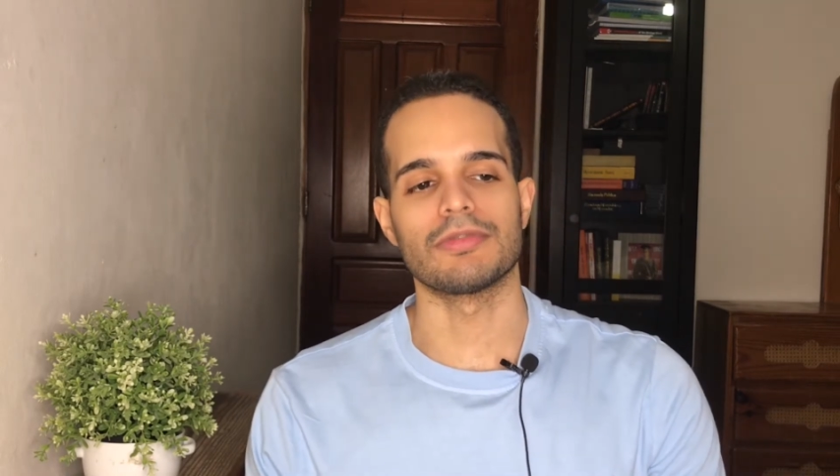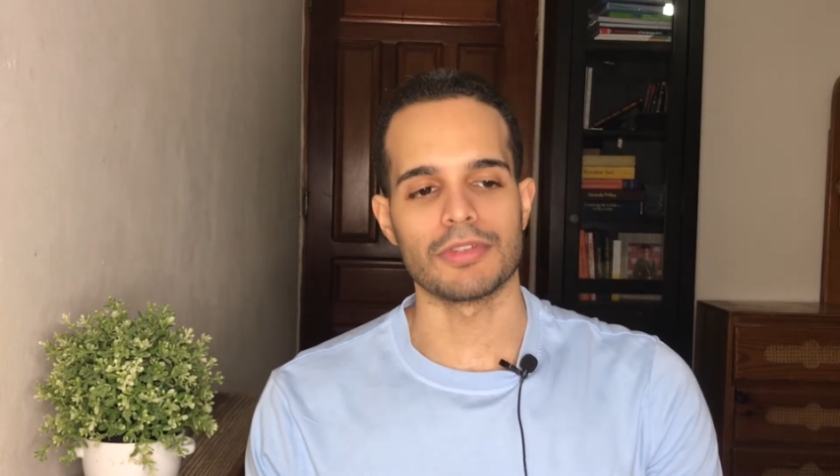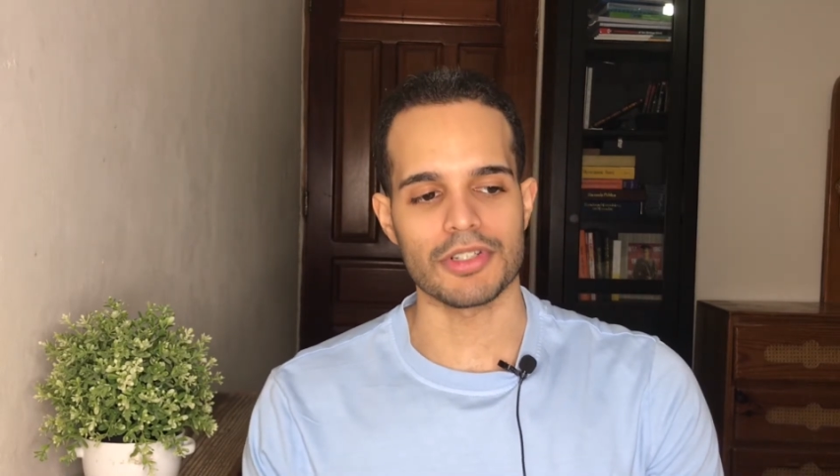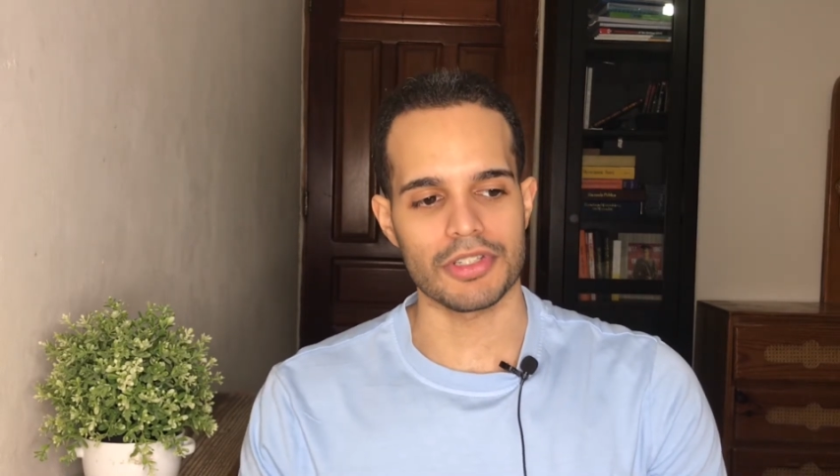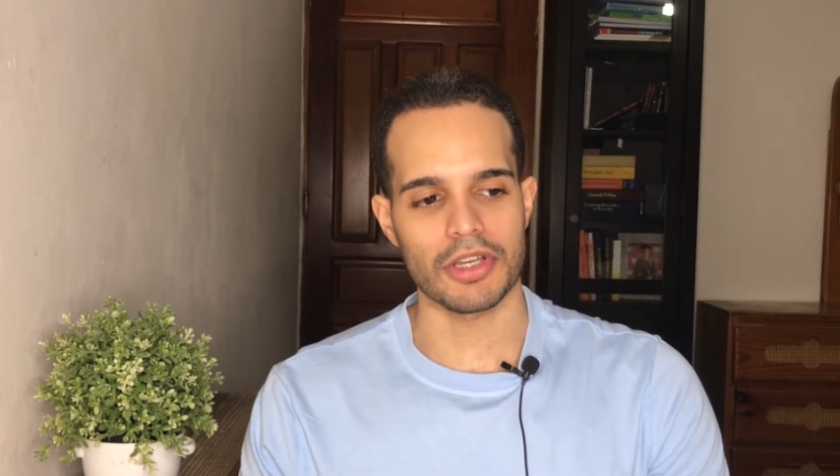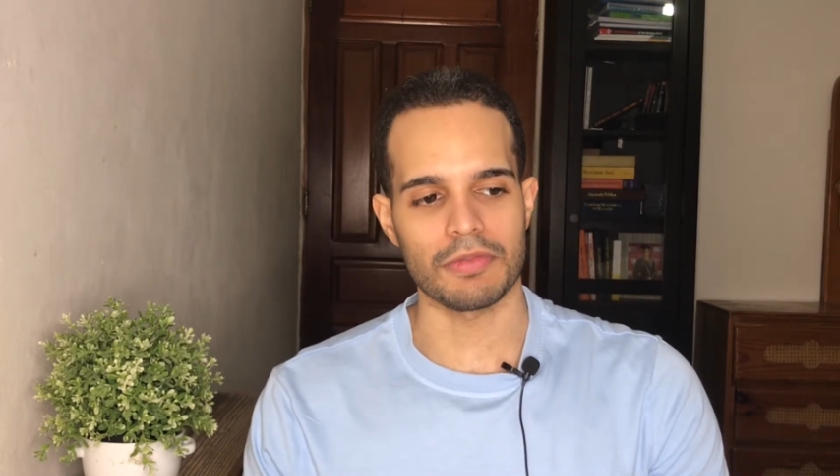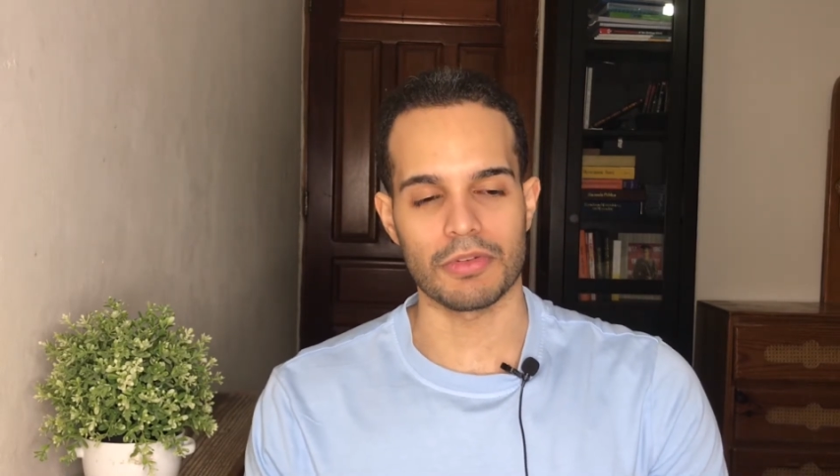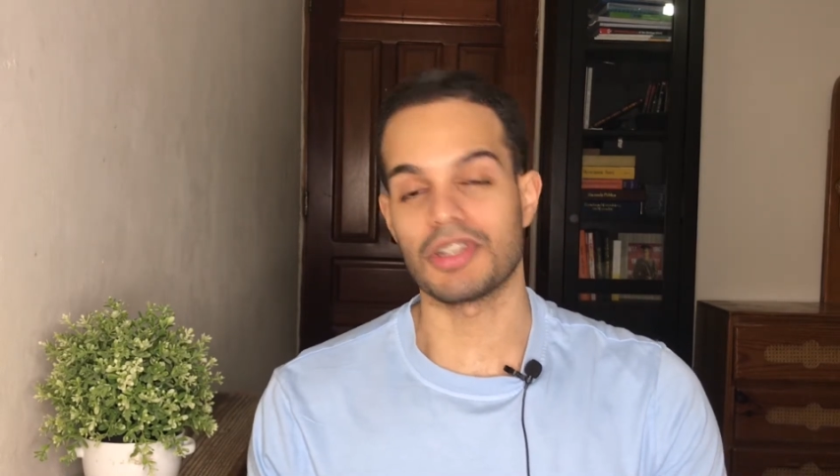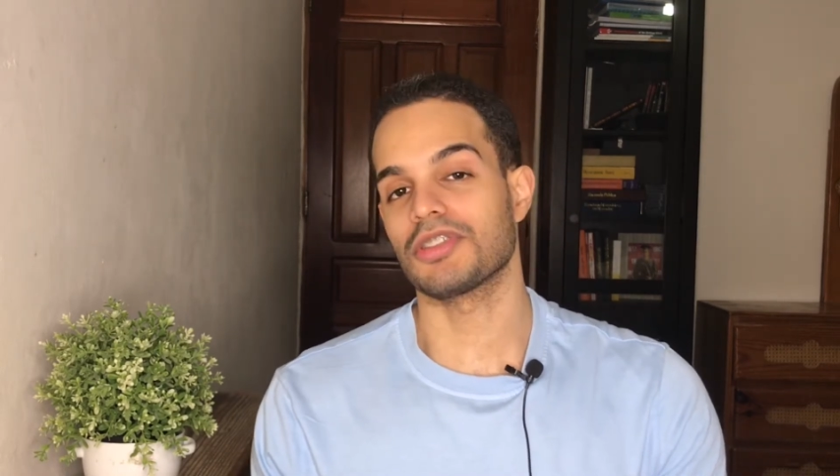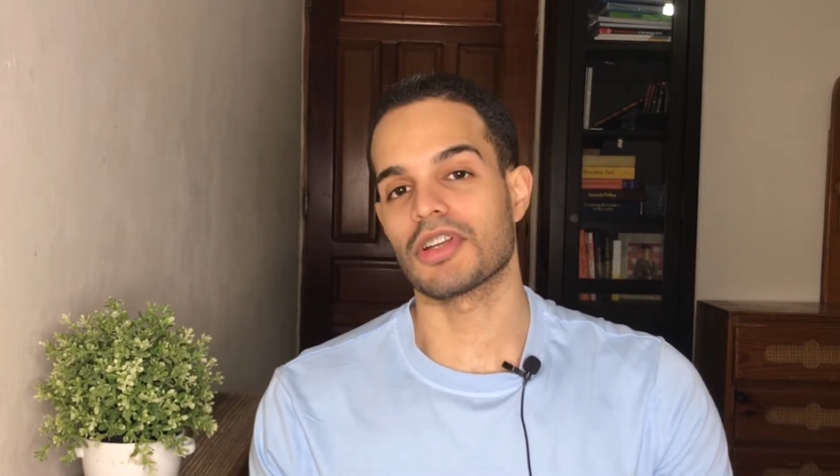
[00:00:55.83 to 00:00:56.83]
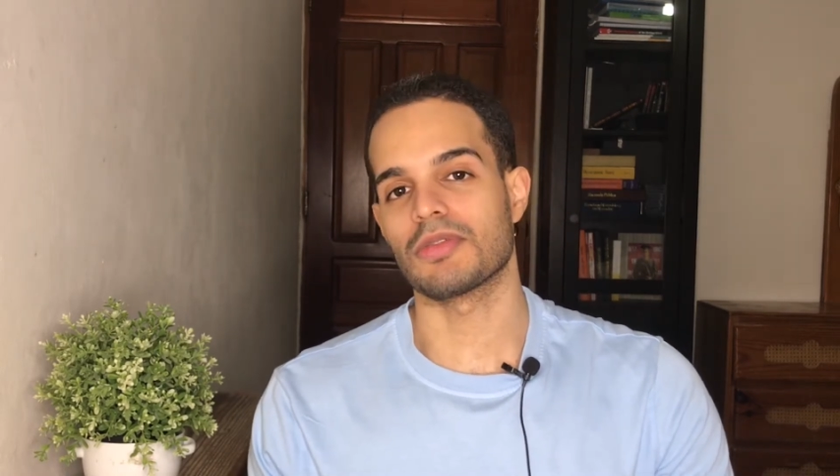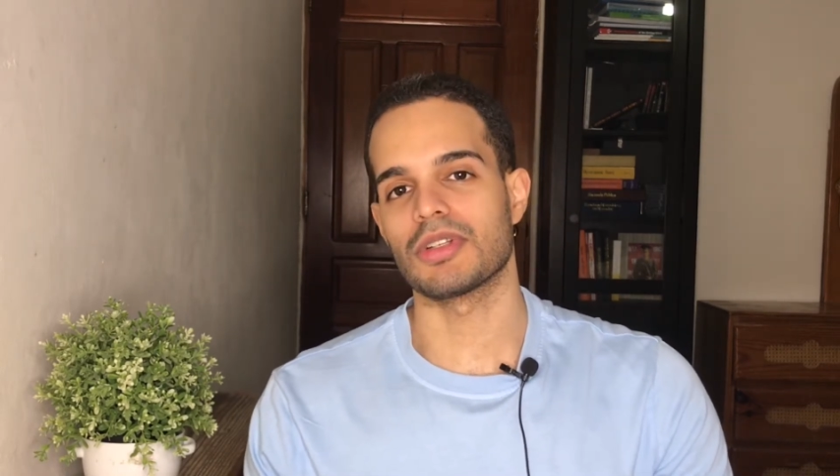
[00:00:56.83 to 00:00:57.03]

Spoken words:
First off, what is a cover